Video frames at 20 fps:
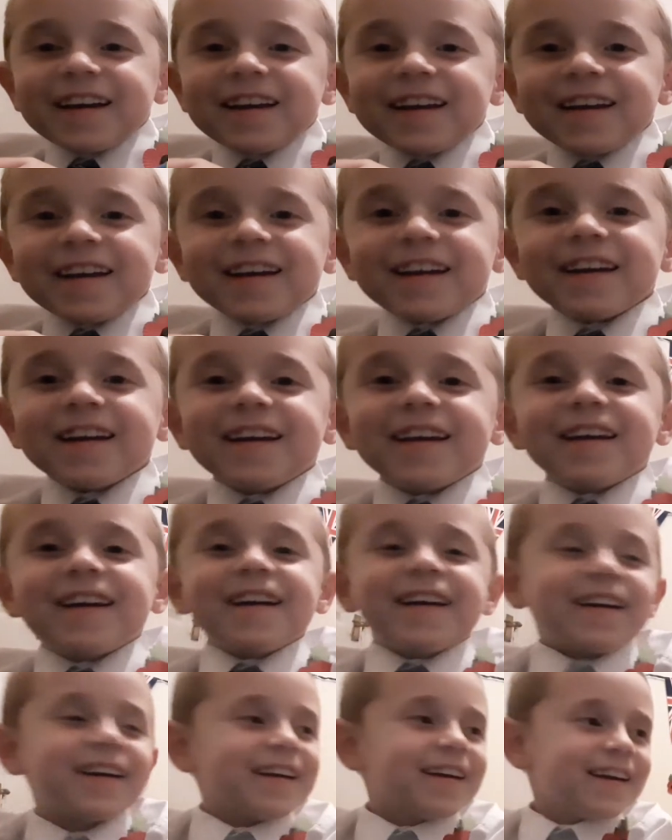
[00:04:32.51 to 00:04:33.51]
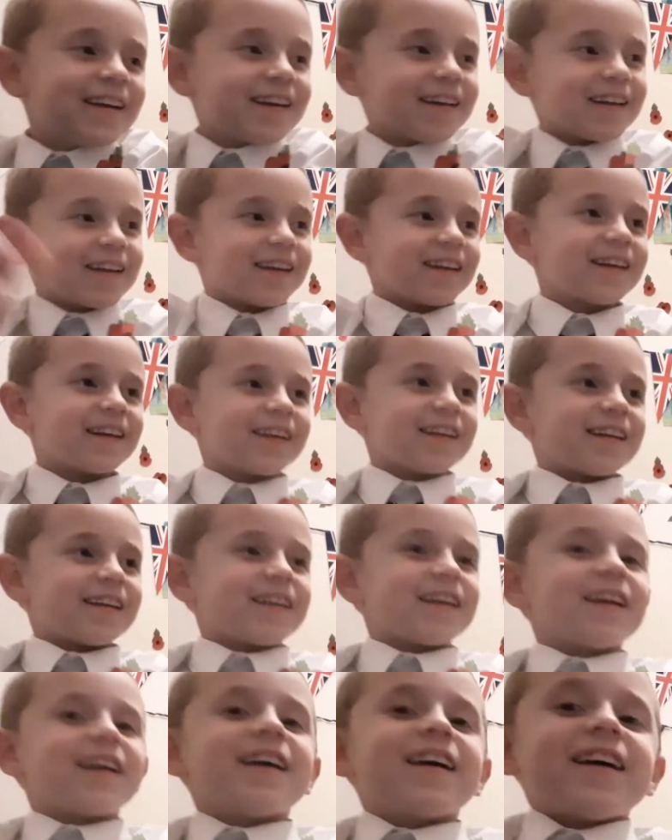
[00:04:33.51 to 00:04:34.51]

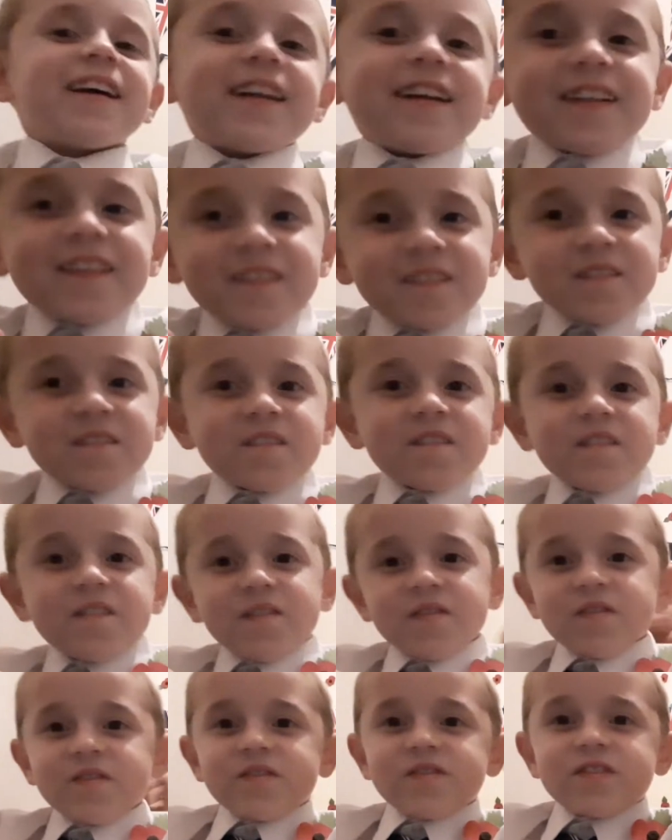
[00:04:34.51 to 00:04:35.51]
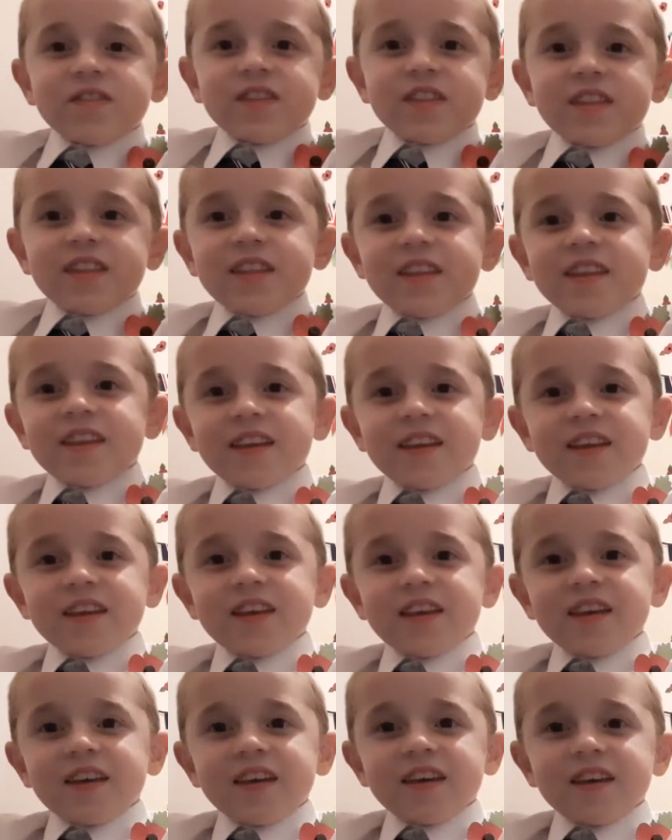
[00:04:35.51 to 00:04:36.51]

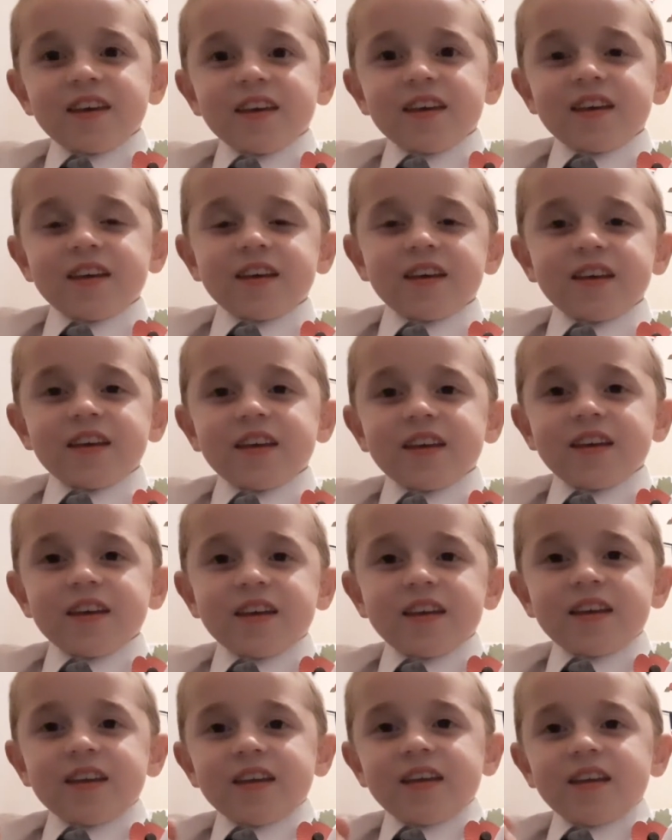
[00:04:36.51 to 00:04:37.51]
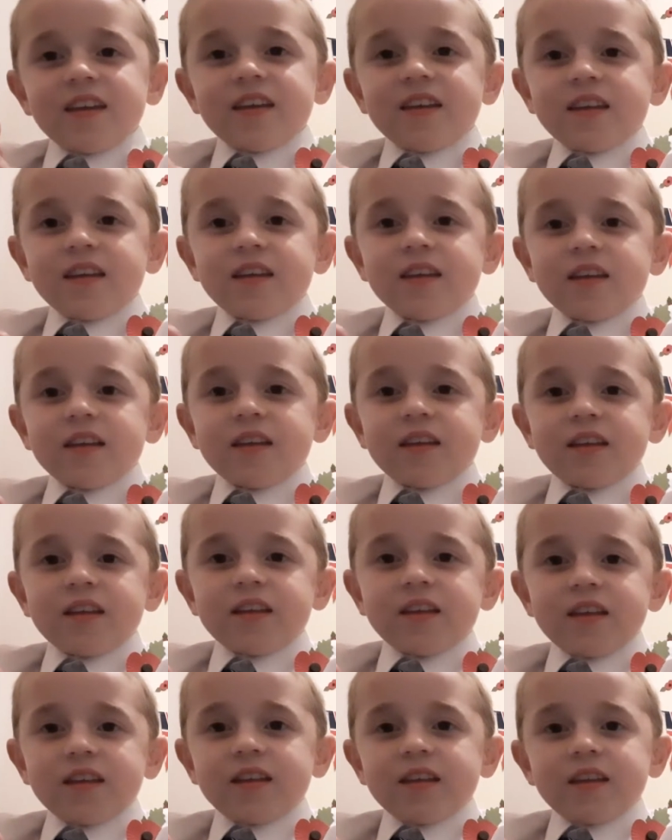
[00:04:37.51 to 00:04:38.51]

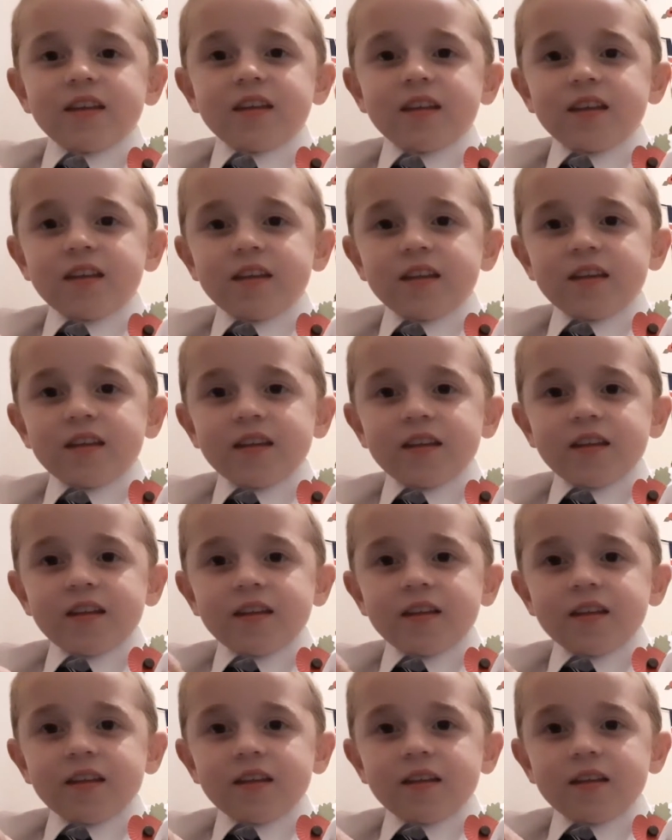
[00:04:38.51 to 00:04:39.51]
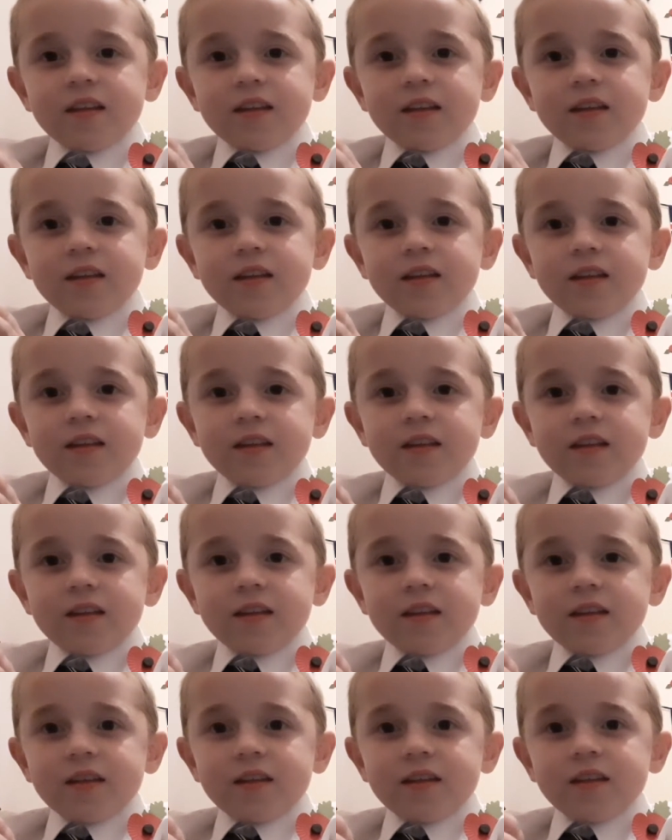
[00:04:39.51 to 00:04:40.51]
(silent)